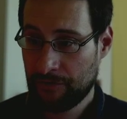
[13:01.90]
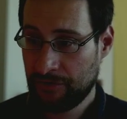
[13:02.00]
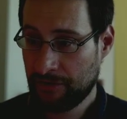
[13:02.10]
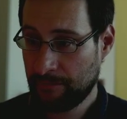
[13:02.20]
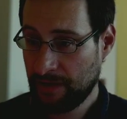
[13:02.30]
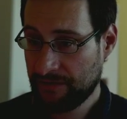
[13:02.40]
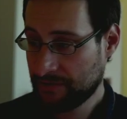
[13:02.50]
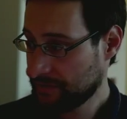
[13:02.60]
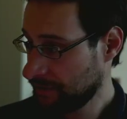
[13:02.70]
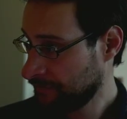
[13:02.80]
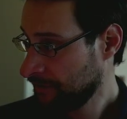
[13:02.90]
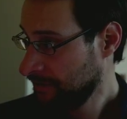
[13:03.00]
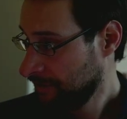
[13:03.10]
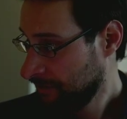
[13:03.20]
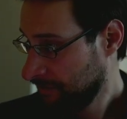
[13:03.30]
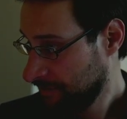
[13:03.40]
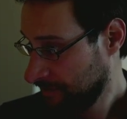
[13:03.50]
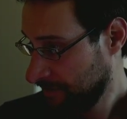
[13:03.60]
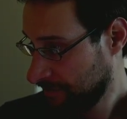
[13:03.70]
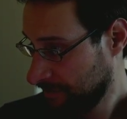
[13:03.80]
here amazing stuff.
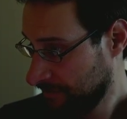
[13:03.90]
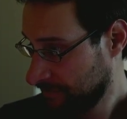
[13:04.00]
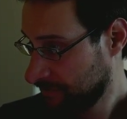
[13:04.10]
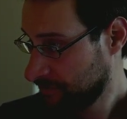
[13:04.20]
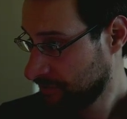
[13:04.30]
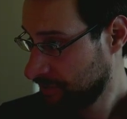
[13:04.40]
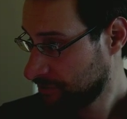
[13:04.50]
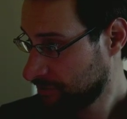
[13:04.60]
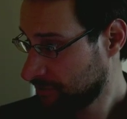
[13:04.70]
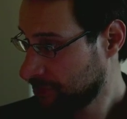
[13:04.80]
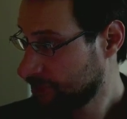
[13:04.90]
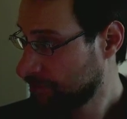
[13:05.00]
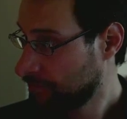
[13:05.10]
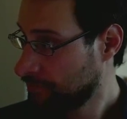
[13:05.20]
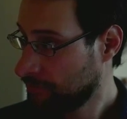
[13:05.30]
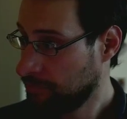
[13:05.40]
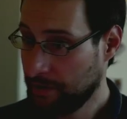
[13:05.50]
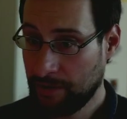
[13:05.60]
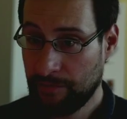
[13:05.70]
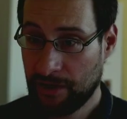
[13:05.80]
Here in the changelog you should
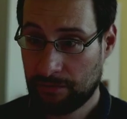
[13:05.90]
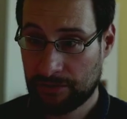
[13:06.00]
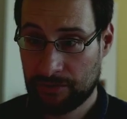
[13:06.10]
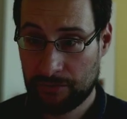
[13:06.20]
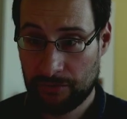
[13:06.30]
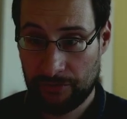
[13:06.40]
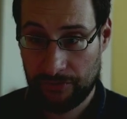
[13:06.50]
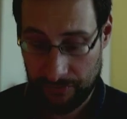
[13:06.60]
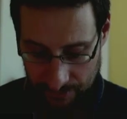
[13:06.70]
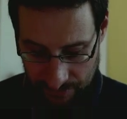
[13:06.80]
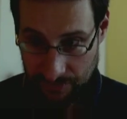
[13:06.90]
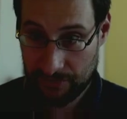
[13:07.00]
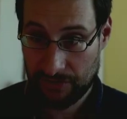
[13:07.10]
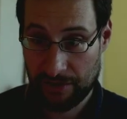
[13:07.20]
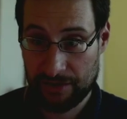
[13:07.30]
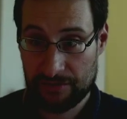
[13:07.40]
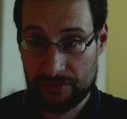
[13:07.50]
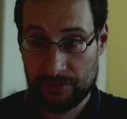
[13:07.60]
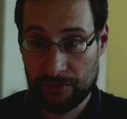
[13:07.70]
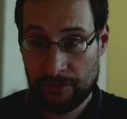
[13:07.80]
probably be able to see this here.
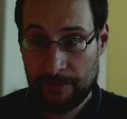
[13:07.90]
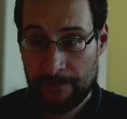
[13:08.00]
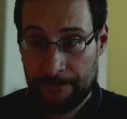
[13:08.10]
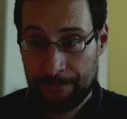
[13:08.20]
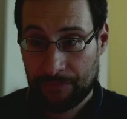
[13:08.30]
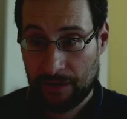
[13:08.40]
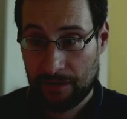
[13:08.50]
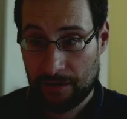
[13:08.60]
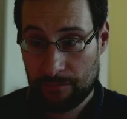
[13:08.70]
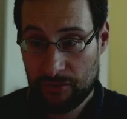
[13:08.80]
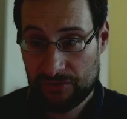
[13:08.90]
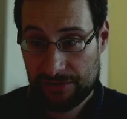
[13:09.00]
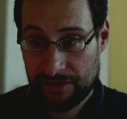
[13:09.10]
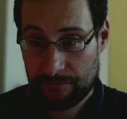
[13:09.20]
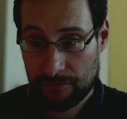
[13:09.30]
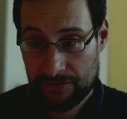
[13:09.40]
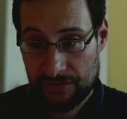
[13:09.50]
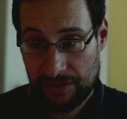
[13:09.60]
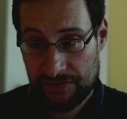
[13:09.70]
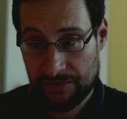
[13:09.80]
So Musil, that was
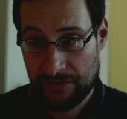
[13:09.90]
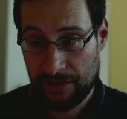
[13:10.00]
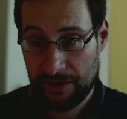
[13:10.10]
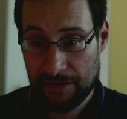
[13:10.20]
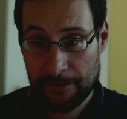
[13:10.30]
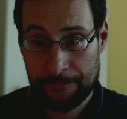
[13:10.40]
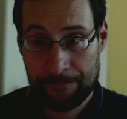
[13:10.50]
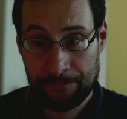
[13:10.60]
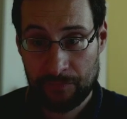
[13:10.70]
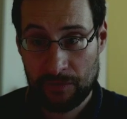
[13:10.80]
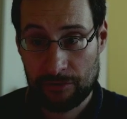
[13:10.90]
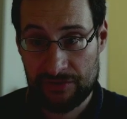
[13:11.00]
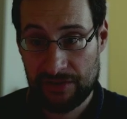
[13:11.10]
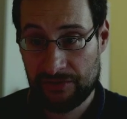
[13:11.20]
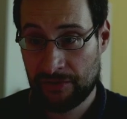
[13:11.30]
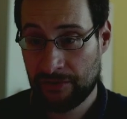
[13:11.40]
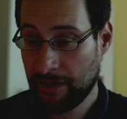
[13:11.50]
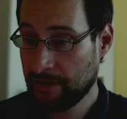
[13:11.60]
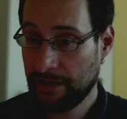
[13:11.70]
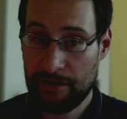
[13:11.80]
yesterday here, or the other
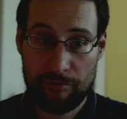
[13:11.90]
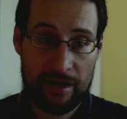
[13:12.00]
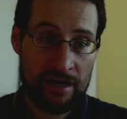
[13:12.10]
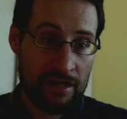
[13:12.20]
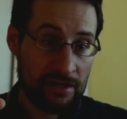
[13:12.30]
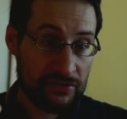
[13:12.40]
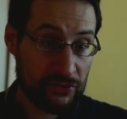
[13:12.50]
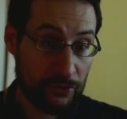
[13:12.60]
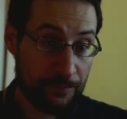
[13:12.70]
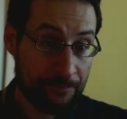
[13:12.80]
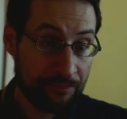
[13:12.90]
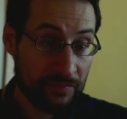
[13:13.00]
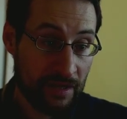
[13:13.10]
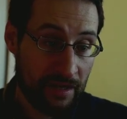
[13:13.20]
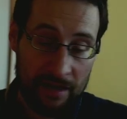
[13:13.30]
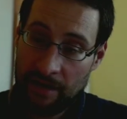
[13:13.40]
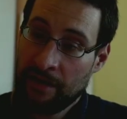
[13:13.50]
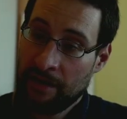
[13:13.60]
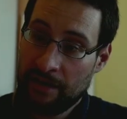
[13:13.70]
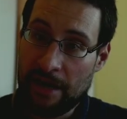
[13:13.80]
day anyway. So
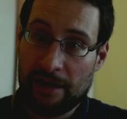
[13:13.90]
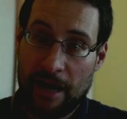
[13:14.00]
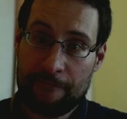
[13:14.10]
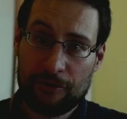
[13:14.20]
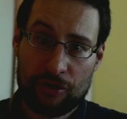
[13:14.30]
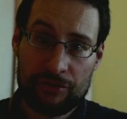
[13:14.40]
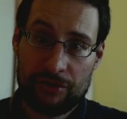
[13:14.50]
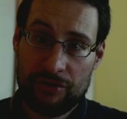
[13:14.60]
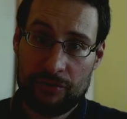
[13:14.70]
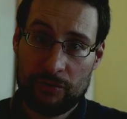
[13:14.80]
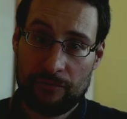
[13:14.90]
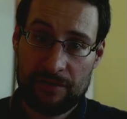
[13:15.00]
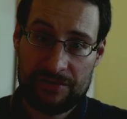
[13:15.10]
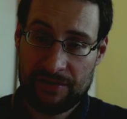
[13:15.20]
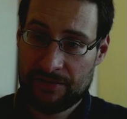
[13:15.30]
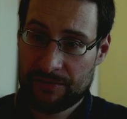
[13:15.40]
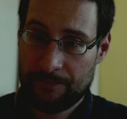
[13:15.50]
yeah, I will continue with this,